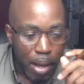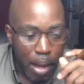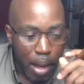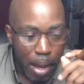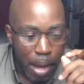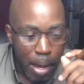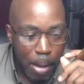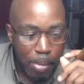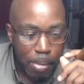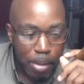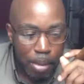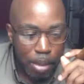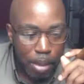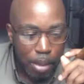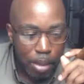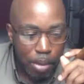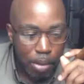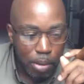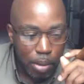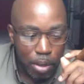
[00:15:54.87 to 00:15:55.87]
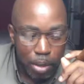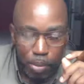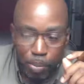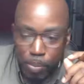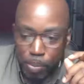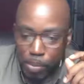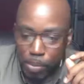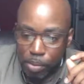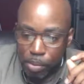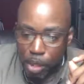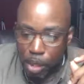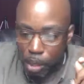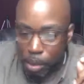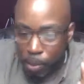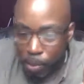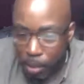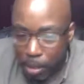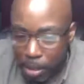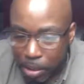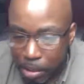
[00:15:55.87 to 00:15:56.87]
Absolutely
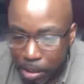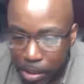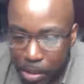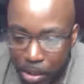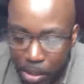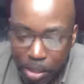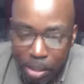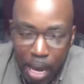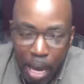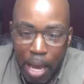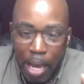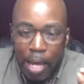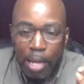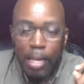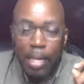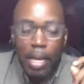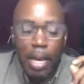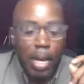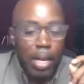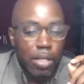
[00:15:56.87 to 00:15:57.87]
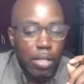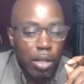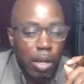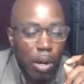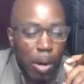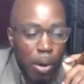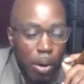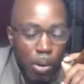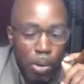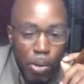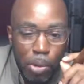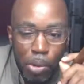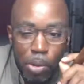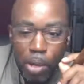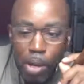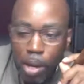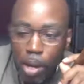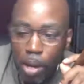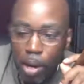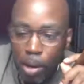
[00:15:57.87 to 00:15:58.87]
agree. Society has a hold
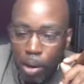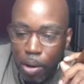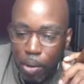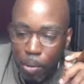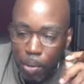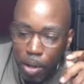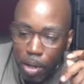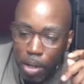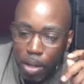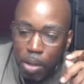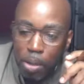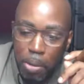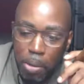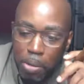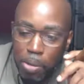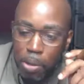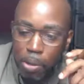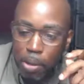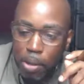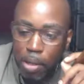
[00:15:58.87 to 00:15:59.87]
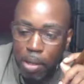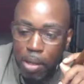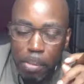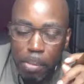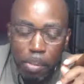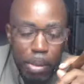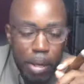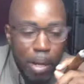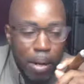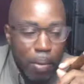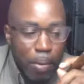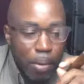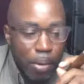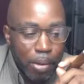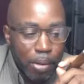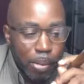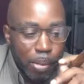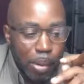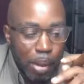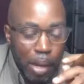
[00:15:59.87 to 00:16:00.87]
on what goes on
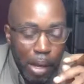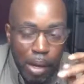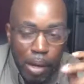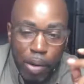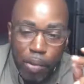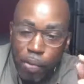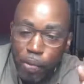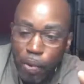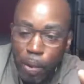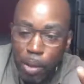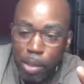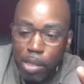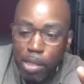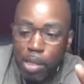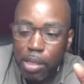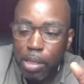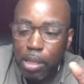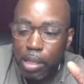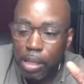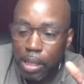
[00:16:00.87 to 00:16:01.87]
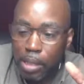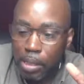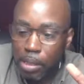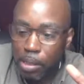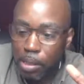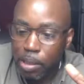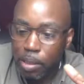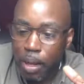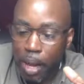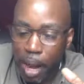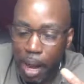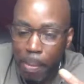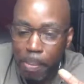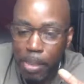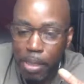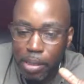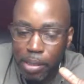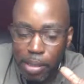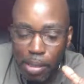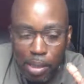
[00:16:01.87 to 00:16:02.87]
bedroom. And unfortunately, that still
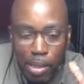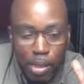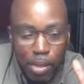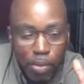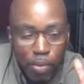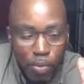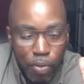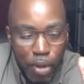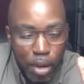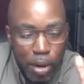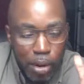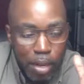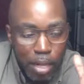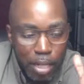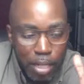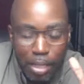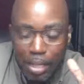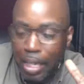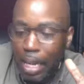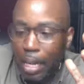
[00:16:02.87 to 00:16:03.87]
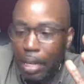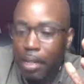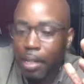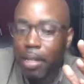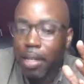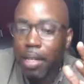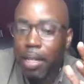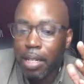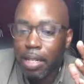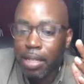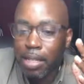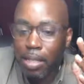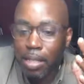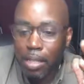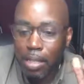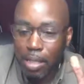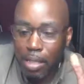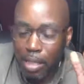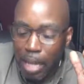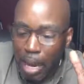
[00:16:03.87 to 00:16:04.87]
happens to this very day.
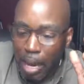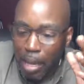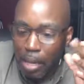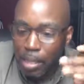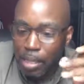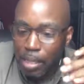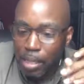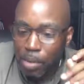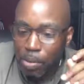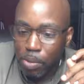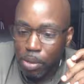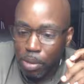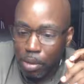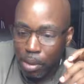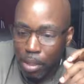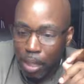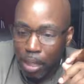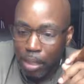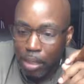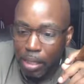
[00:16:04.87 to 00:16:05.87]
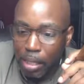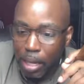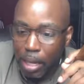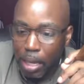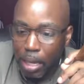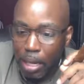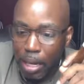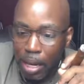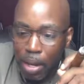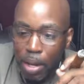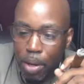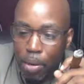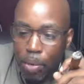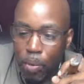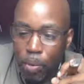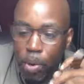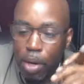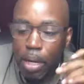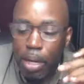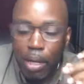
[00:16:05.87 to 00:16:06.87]
Society will dictate
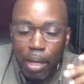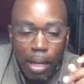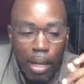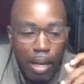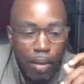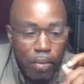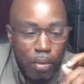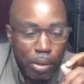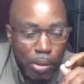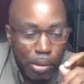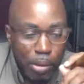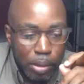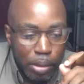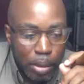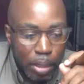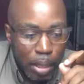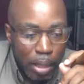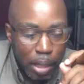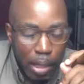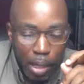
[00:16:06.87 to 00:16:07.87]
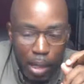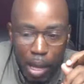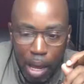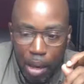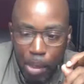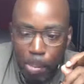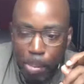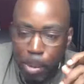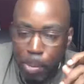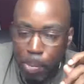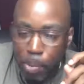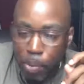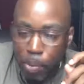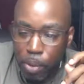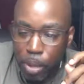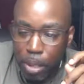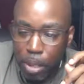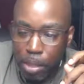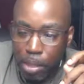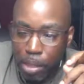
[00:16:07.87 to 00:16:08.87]
what level a lot of people
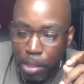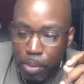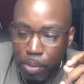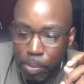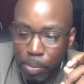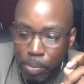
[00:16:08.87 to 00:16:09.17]
reach.